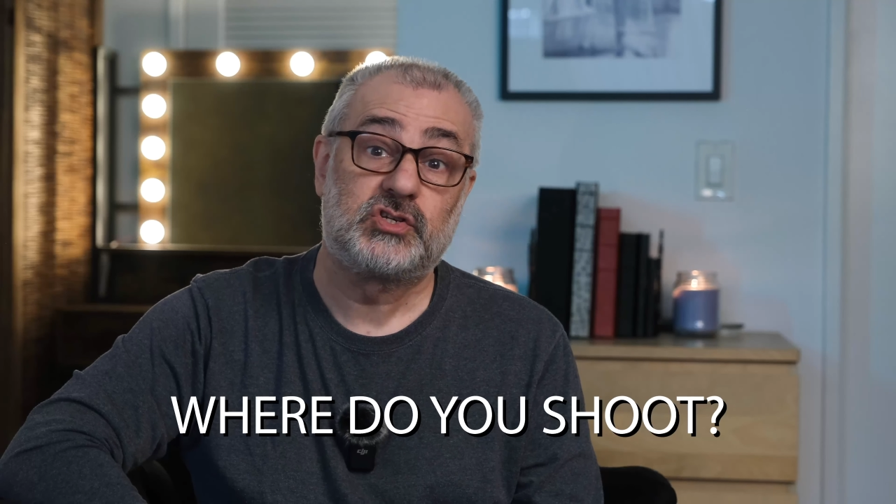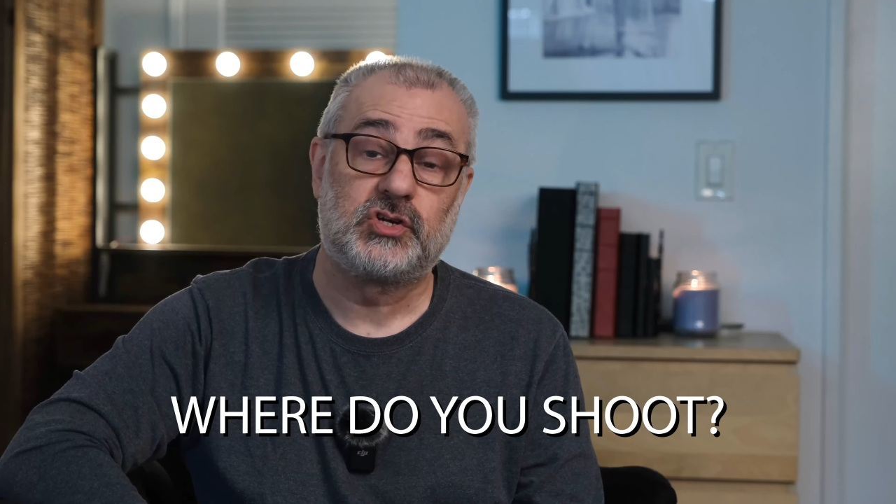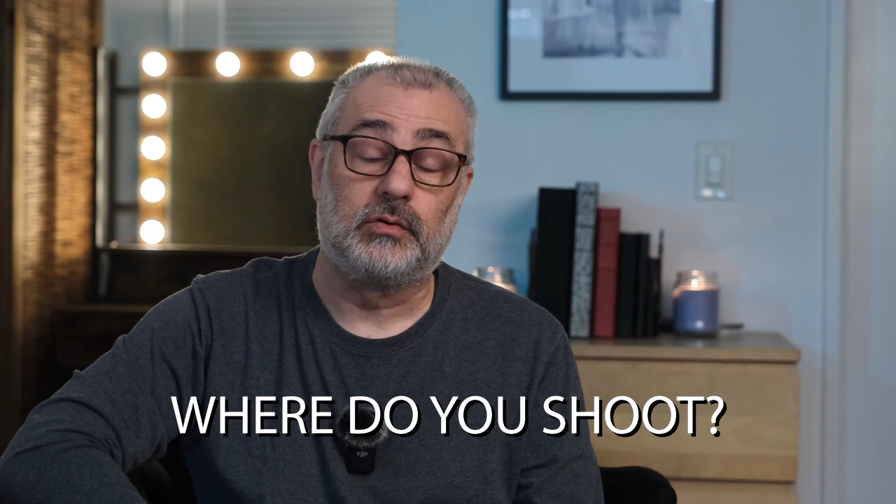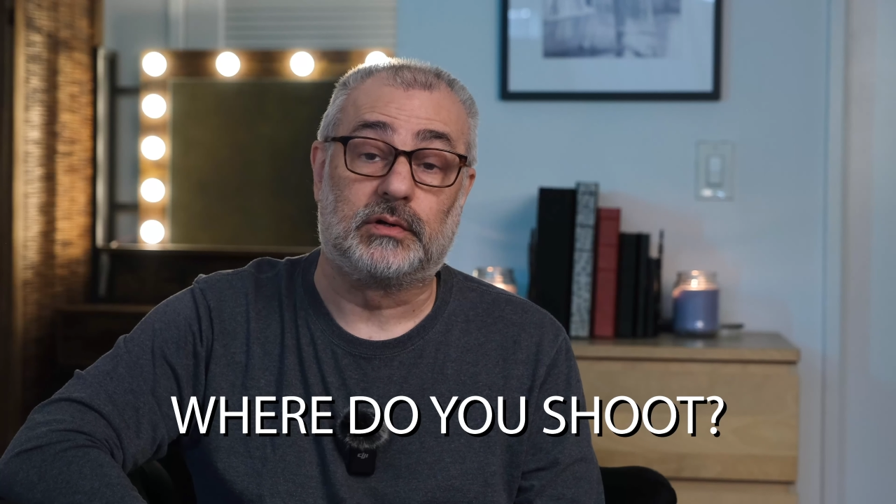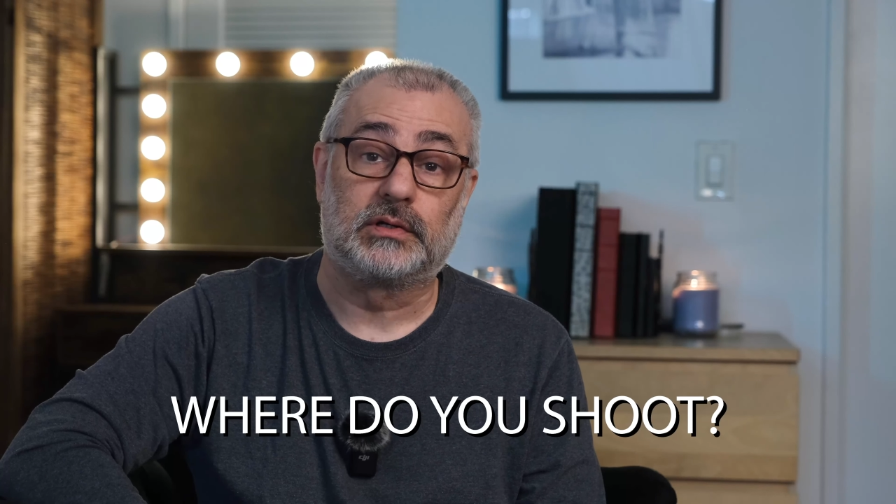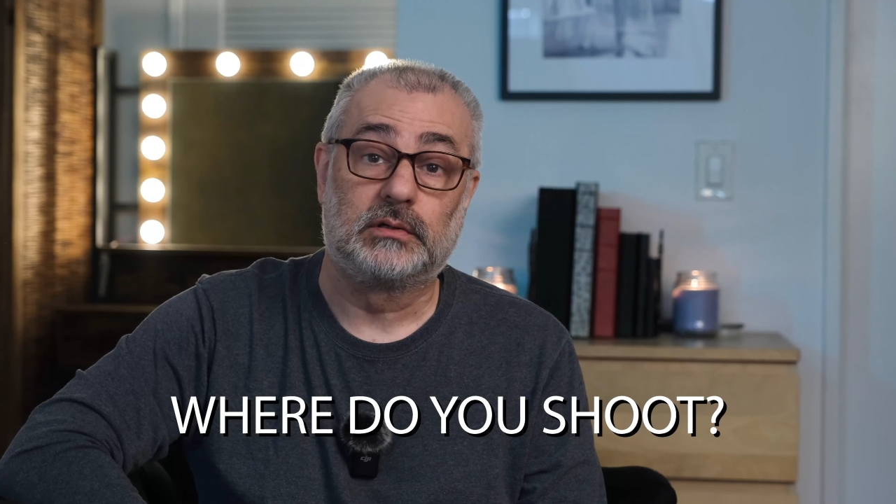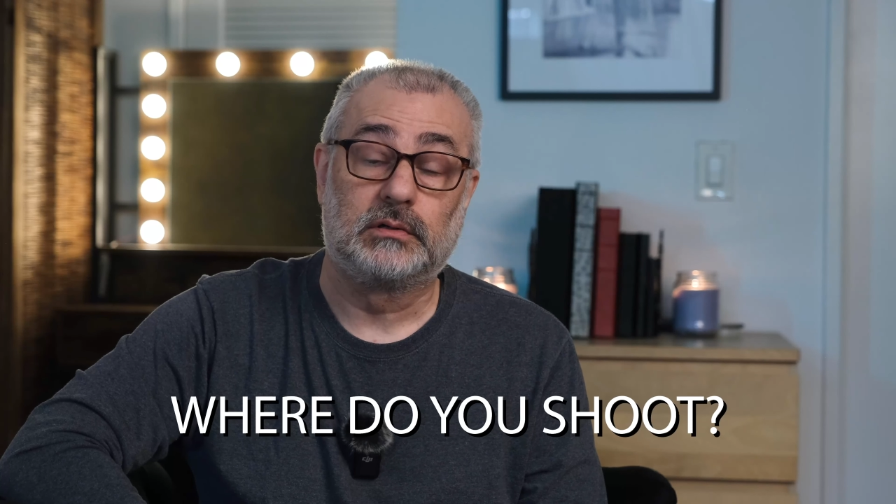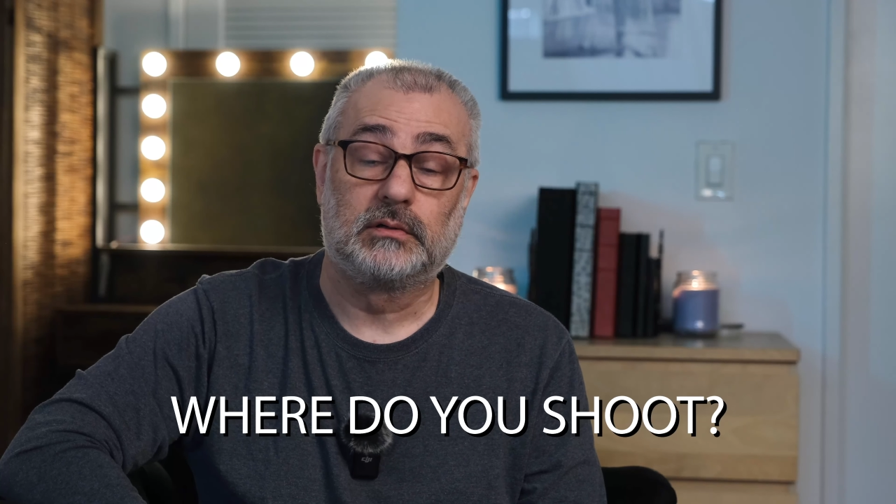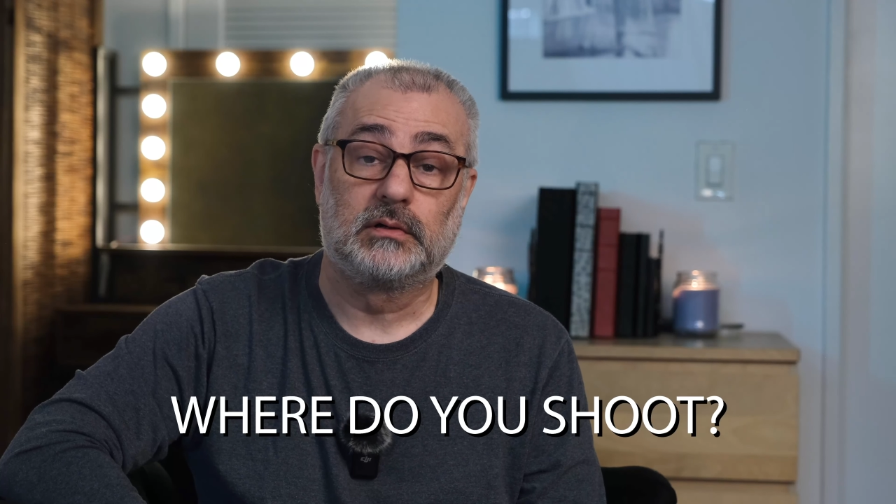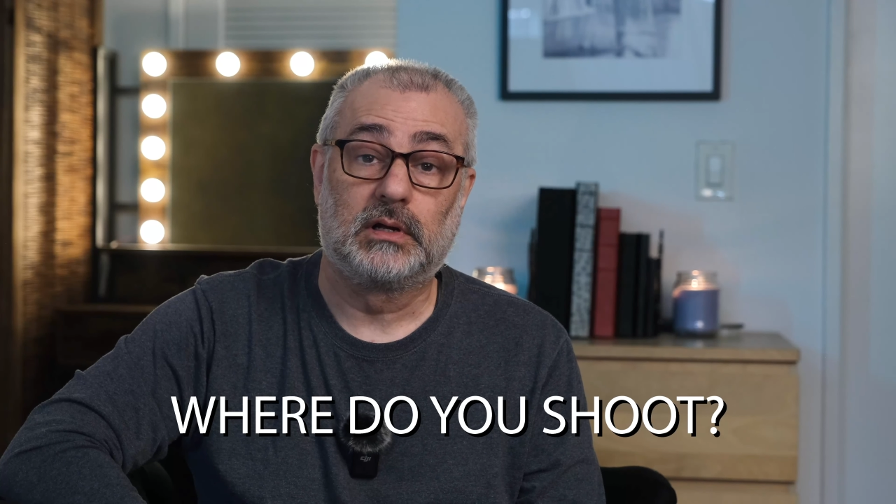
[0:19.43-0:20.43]
shoot?
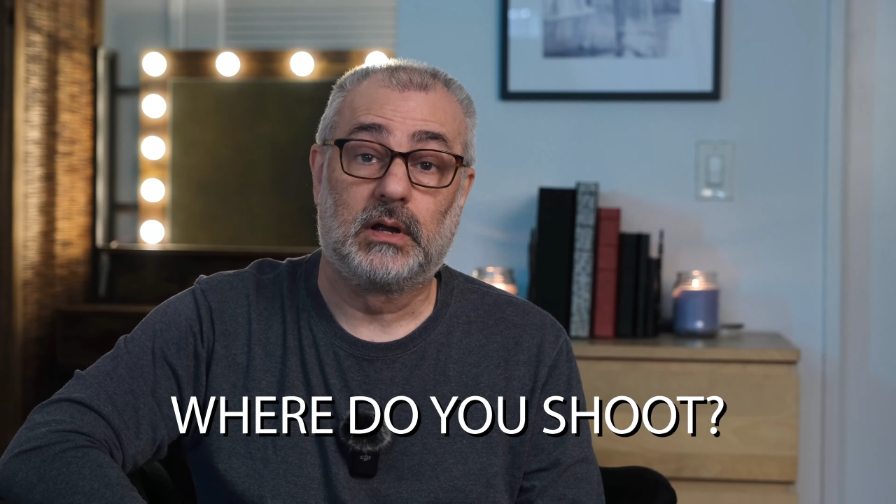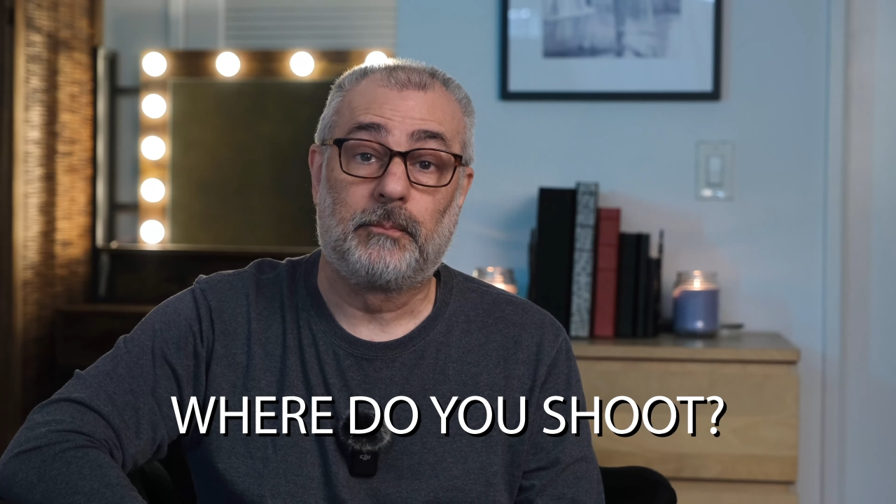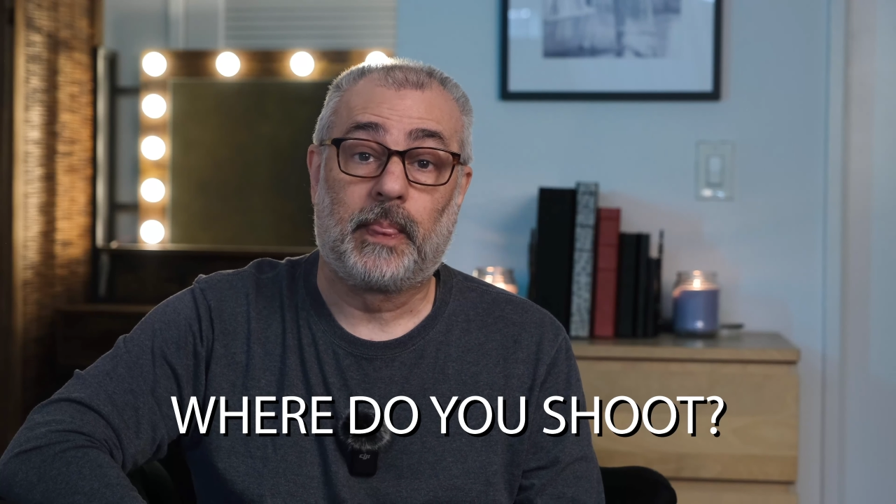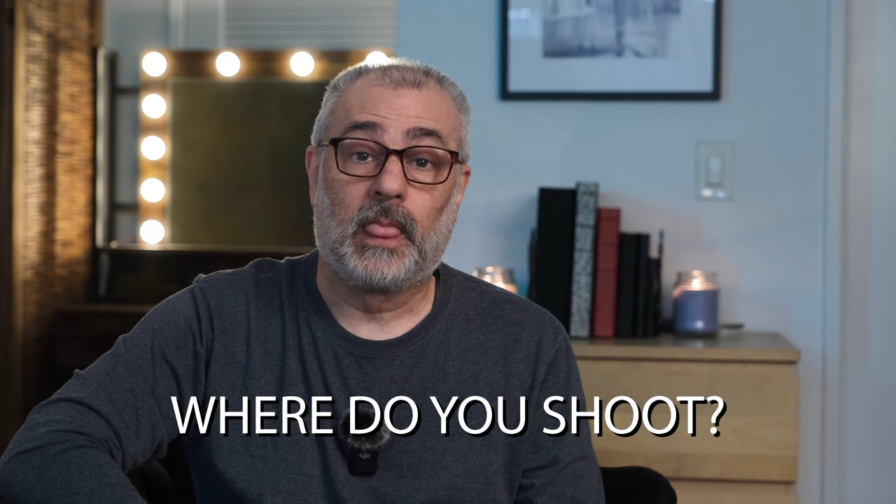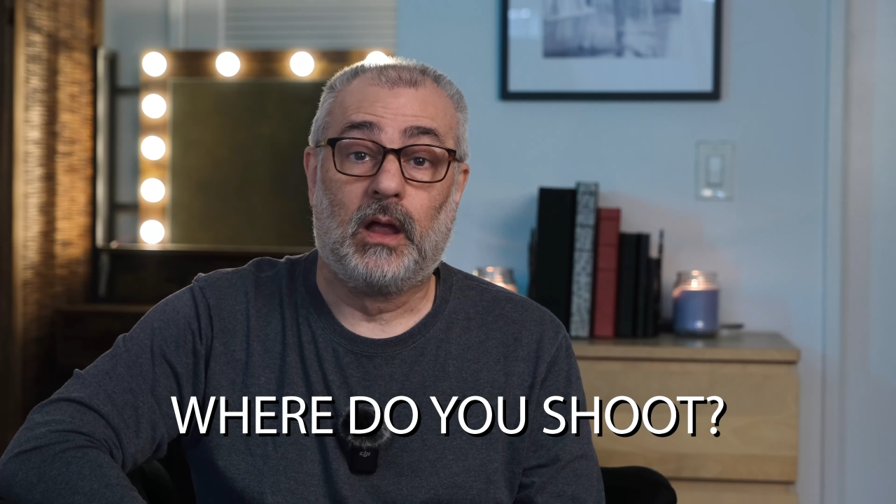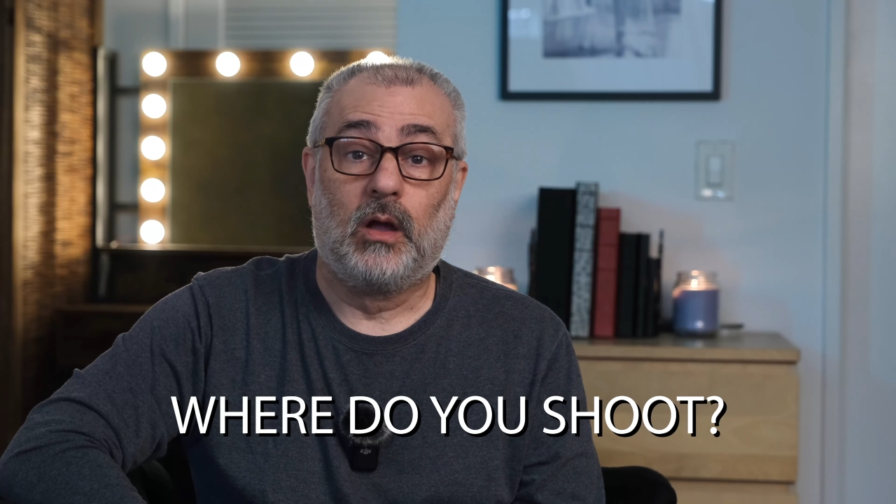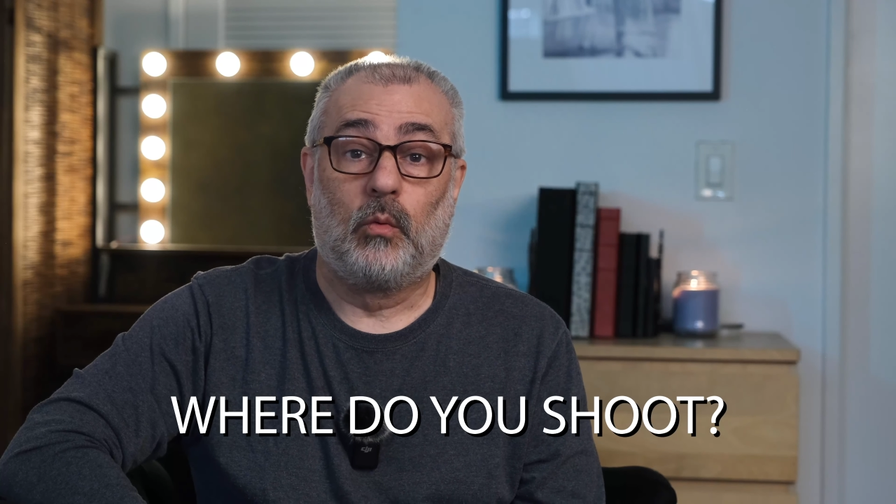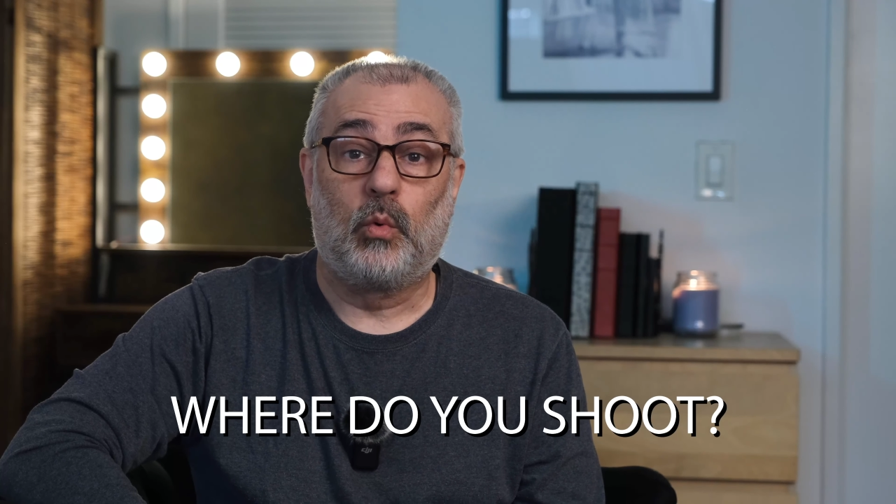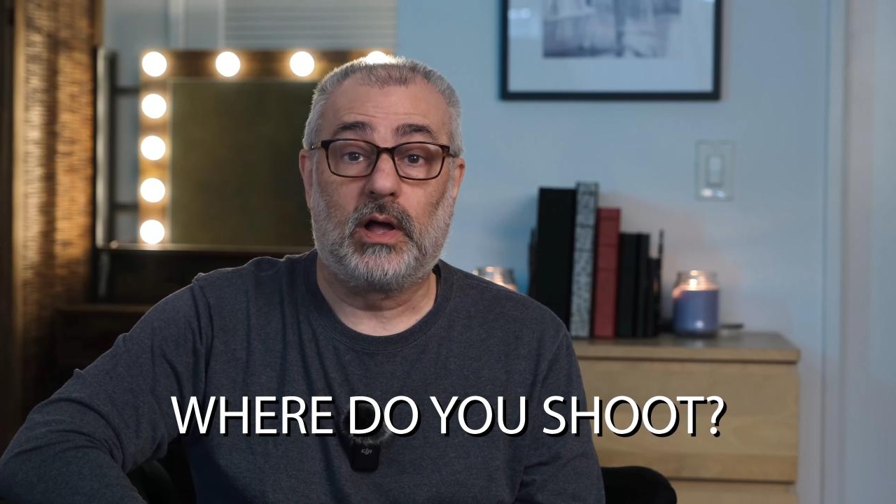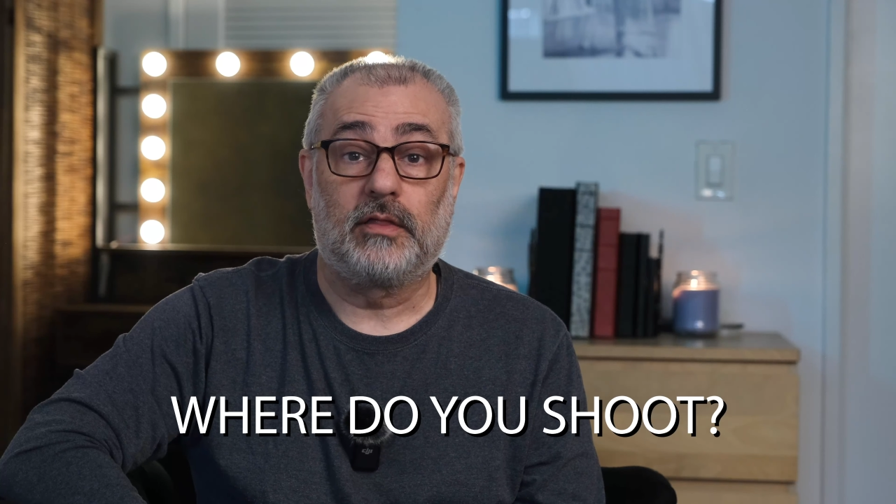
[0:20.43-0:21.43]

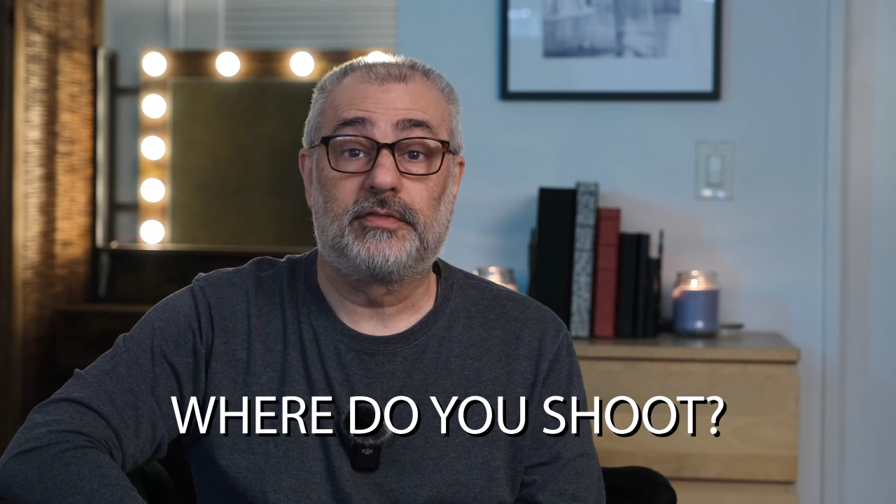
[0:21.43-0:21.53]
Well,